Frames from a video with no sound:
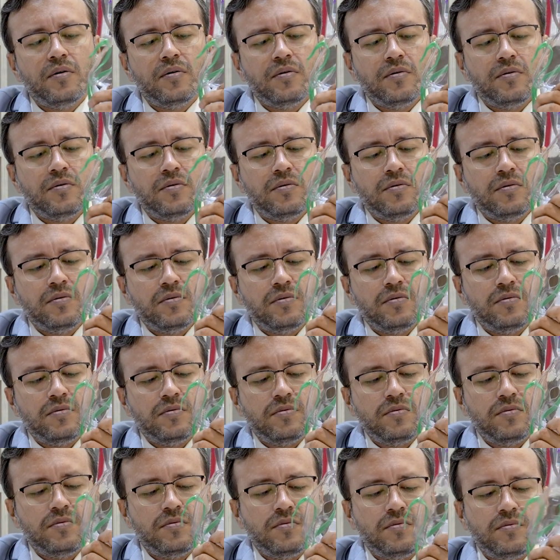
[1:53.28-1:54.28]

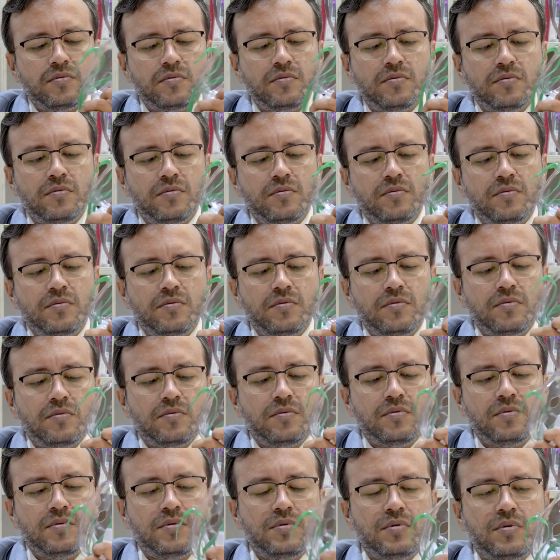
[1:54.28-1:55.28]

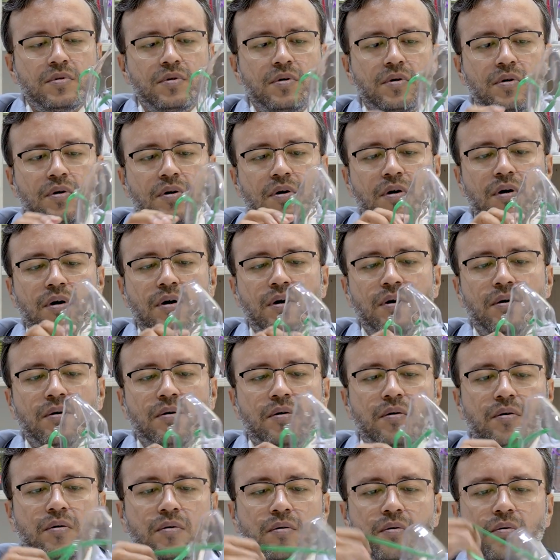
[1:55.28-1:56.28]

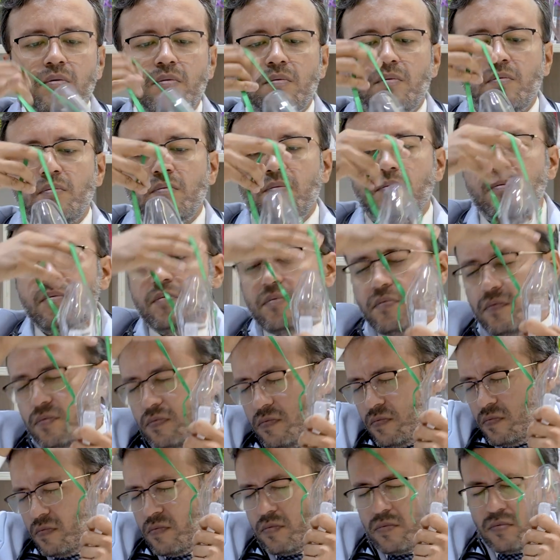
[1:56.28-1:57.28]

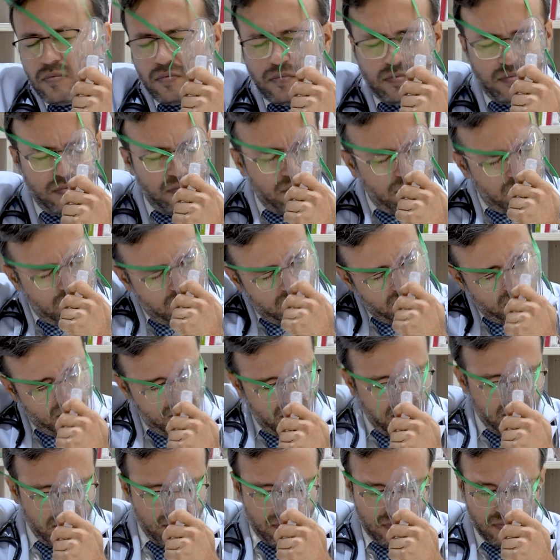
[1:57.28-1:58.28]

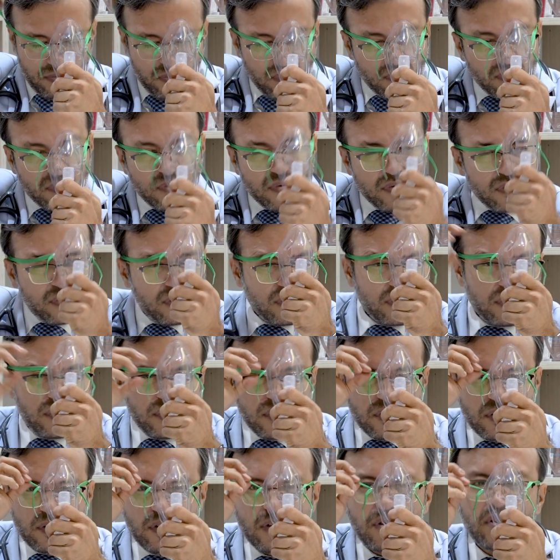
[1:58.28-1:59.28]

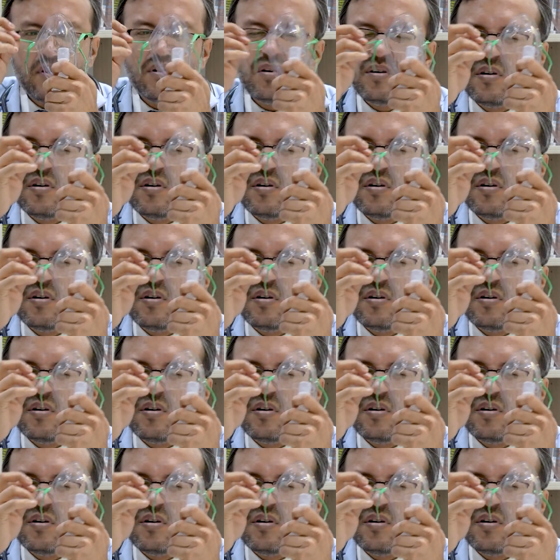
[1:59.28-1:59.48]
[no speech]